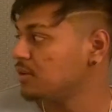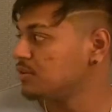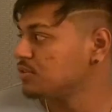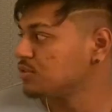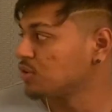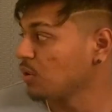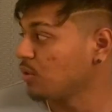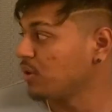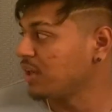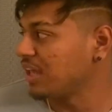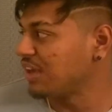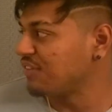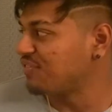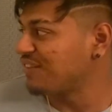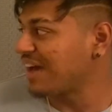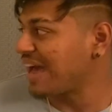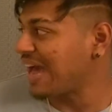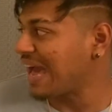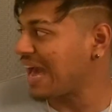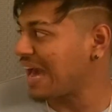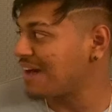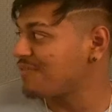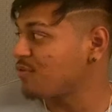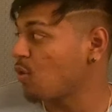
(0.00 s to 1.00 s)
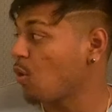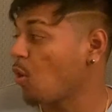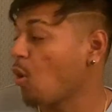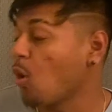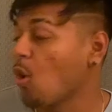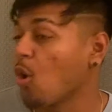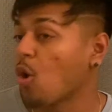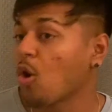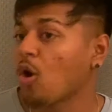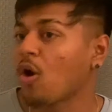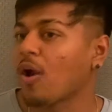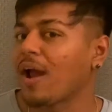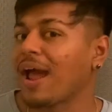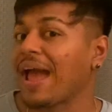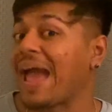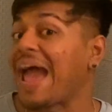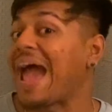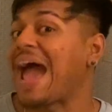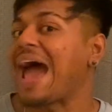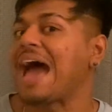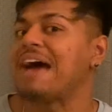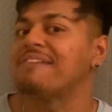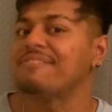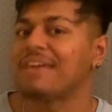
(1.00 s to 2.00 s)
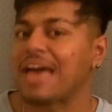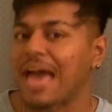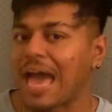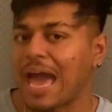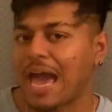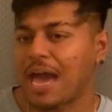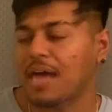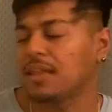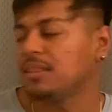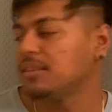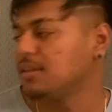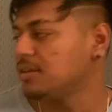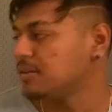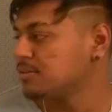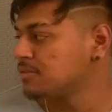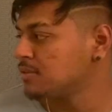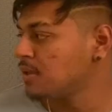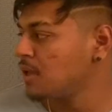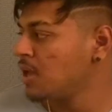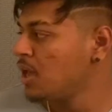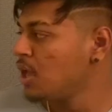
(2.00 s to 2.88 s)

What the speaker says: So if I have or have had this.